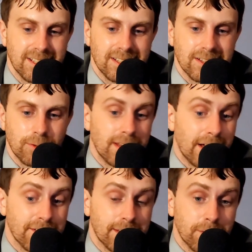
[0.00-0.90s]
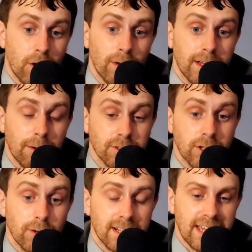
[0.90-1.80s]
without them knowing I was
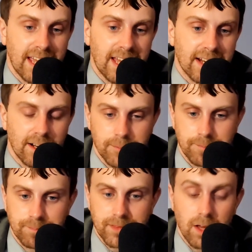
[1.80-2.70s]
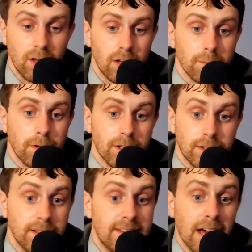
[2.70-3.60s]
going to Canada. But
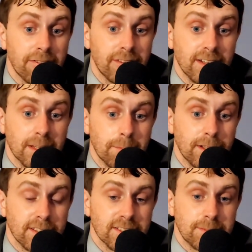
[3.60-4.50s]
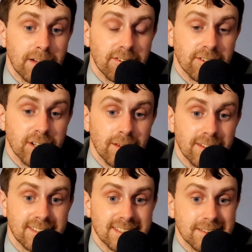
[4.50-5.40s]
definitely pick this beverage up.
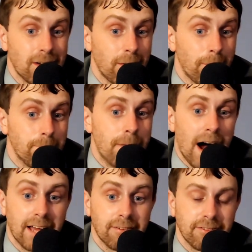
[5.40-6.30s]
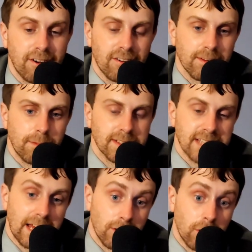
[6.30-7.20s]
This is by far the best
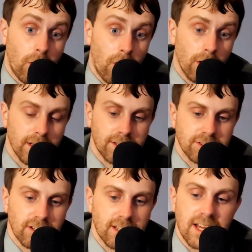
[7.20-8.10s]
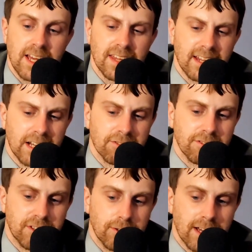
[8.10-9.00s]
alcoholic drink that I've
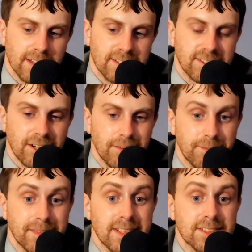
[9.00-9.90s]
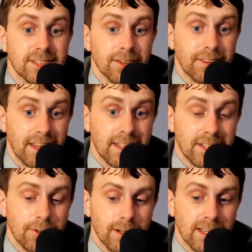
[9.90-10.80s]
reviewed on the show. So thank
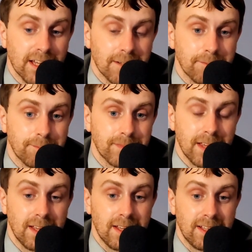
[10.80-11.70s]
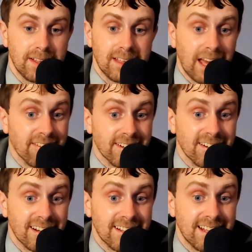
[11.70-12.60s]
you again. Have a
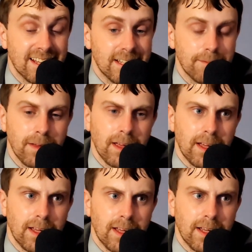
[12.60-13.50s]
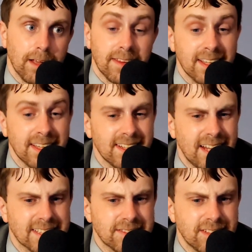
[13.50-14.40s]
great day. And I think in the
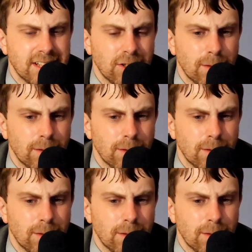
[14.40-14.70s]
next video, I'm